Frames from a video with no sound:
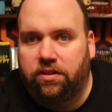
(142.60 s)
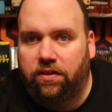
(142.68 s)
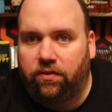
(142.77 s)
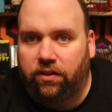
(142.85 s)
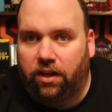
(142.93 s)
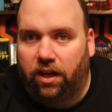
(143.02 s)

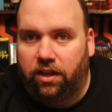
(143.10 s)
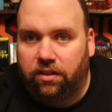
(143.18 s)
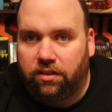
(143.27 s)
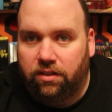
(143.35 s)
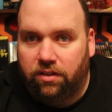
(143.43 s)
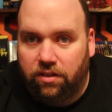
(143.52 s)
even got
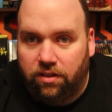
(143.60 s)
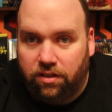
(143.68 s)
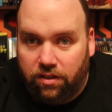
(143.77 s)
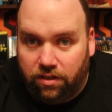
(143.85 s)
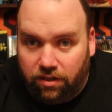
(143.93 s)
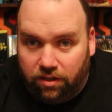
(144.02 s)

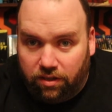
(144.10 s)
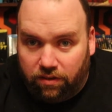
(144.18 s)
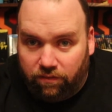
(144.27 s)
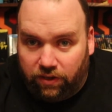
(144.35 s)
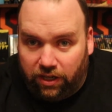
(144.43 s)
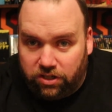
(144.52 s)

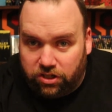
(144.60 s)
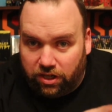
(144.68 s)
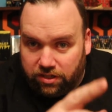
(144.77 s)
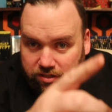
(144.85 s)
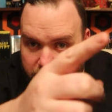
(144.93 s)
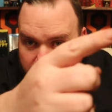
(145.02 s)
the
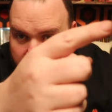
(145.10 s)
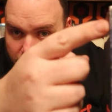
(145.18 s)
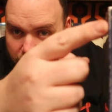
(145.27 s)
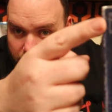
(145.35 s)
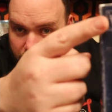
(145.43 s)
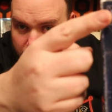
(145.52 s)
VHS
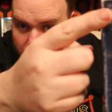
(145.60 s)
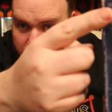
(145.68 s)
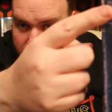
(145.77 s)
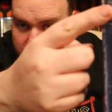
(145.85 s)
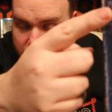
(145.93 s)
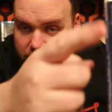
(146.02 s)
there on
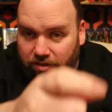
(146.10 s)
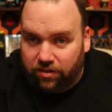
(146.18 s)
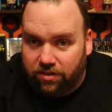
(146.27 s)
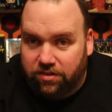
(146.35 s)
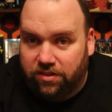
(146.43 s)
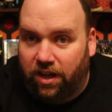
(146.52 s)

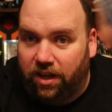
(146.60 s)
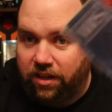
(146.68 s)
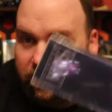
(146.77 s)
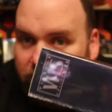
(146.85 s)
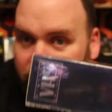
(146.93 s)
the side.